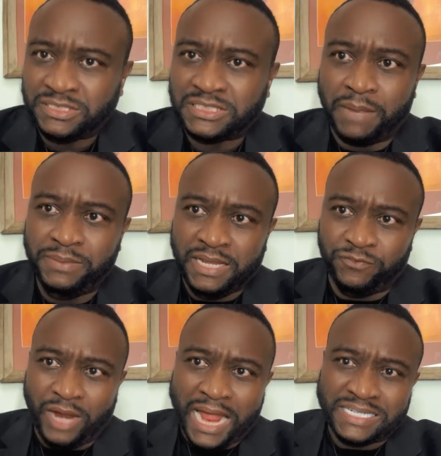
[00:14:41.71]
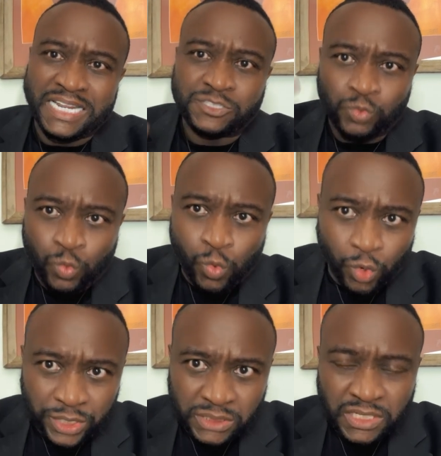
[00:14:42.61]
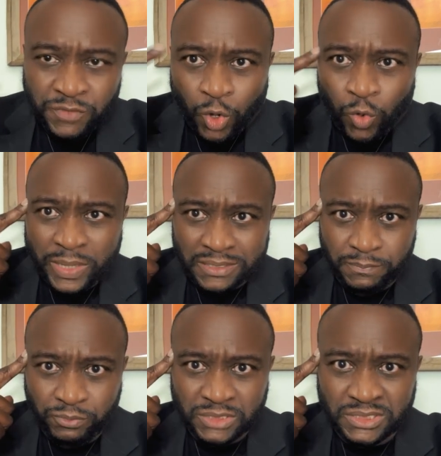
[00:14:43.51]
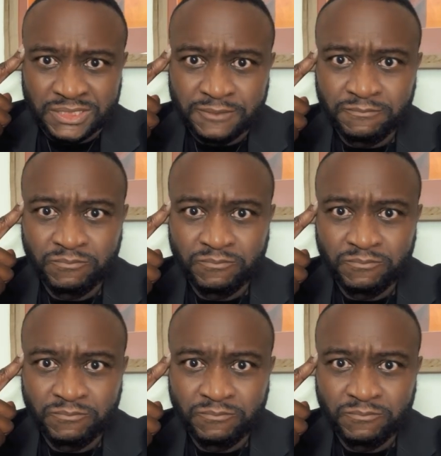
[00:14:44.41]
Stop therefore acting as wardens of your own mental prison.